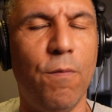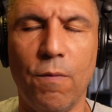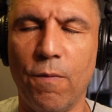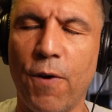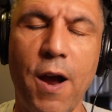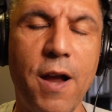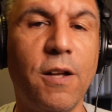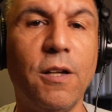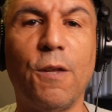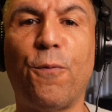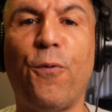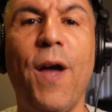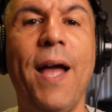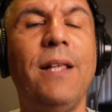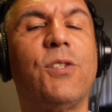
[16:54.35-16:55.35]
very good
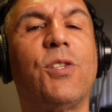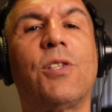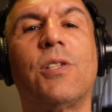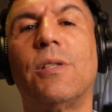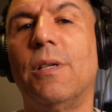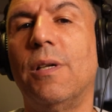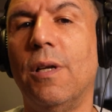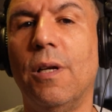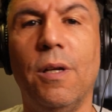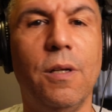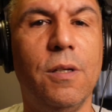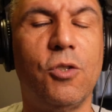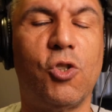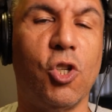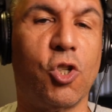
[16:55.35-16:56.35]
defense.
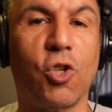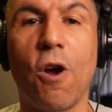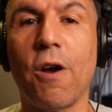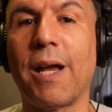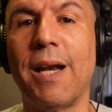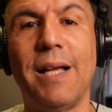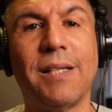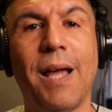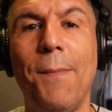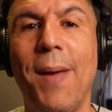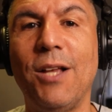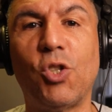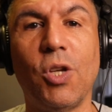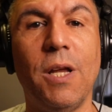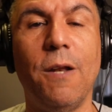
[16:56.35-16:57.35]
Shesterkin, as I
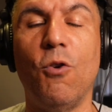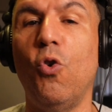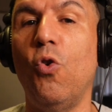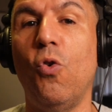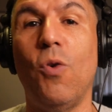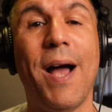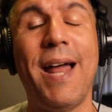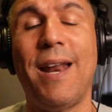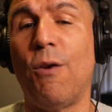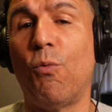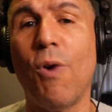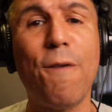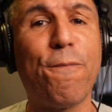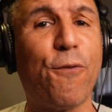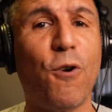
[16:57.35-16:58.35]
mentioned, who had a
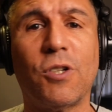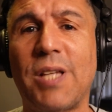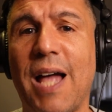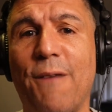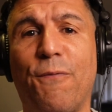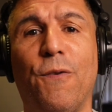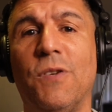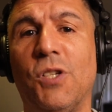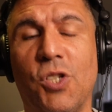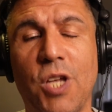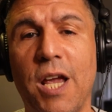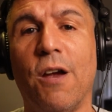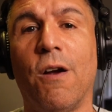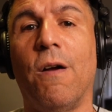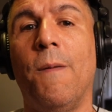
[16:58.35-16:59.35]
rough first half of his
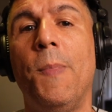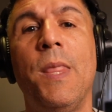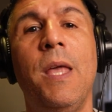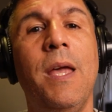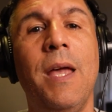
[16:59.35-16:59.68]
year,